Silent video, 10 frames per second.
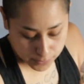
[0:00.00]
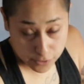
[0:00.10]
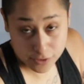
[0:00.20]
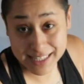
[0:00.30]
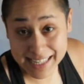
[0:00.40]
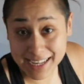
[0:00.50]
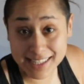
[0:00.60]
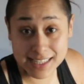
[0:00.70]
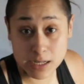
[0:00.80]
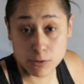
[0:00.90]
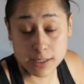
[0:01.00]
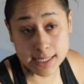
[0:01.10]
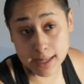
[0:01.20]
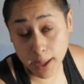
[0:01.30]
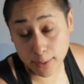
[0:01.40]
"30 seconds and then
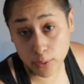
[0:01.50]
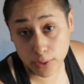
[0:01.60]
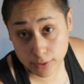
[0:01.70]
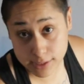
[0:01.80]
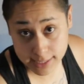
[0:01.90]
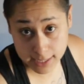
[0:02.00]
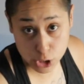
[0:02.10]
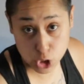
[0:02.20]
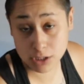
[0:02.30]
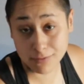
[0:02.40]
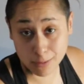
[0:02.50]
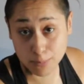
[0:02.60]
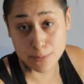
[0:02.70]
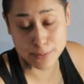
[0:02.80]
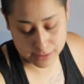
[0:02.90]
release." I'm not doing 30 seconds just for the
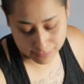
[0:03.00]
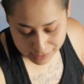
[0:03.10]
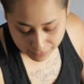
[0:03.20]
purpose of this